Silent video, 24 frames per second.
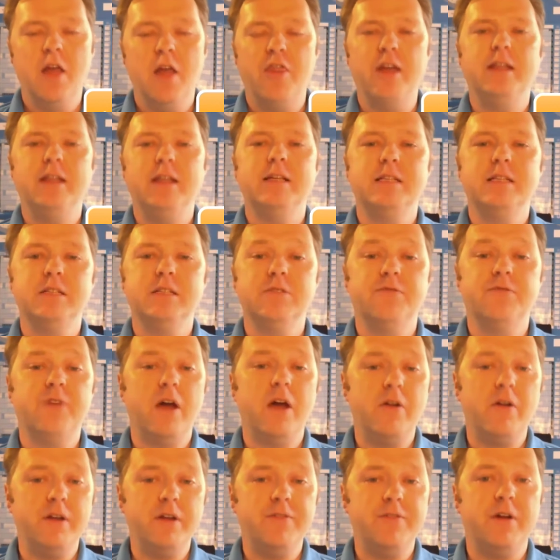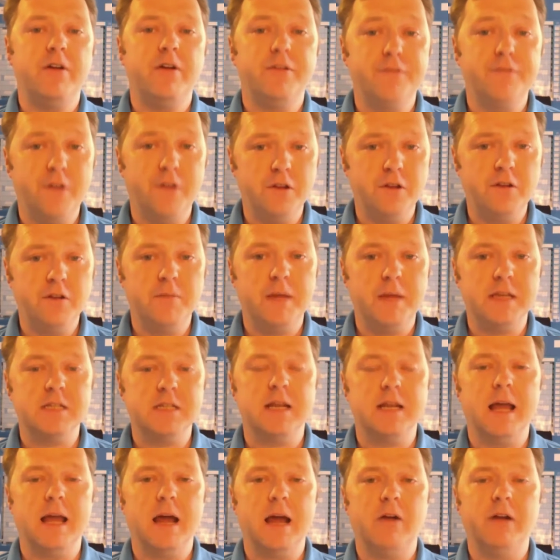then this is a very, very
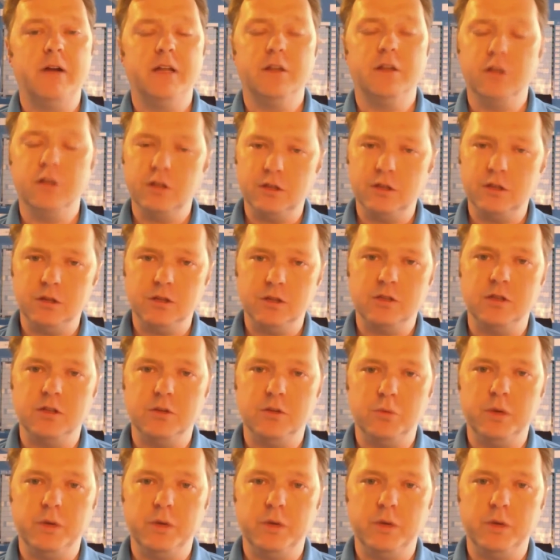fundamental area that